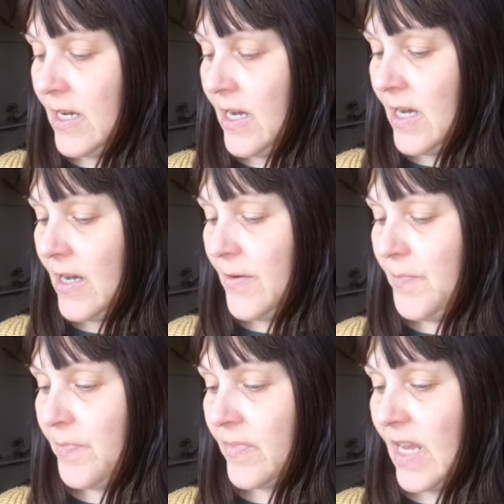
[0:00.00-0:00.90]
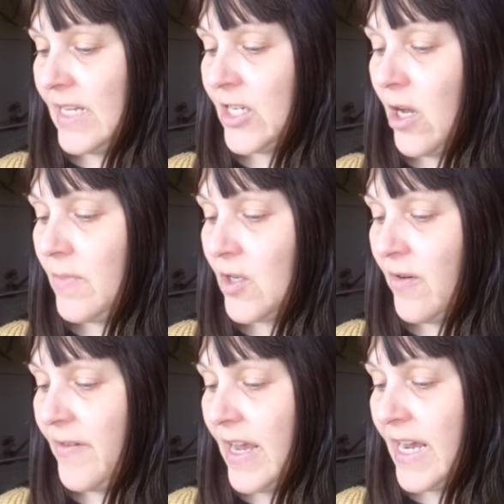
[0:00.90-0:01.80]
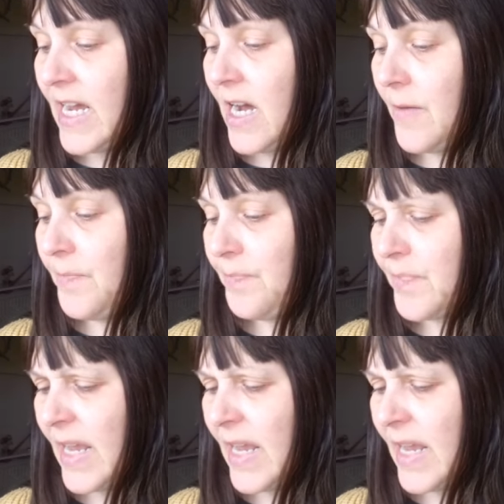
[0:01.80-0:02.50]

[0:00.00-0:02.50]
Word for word: Um, in terms of income,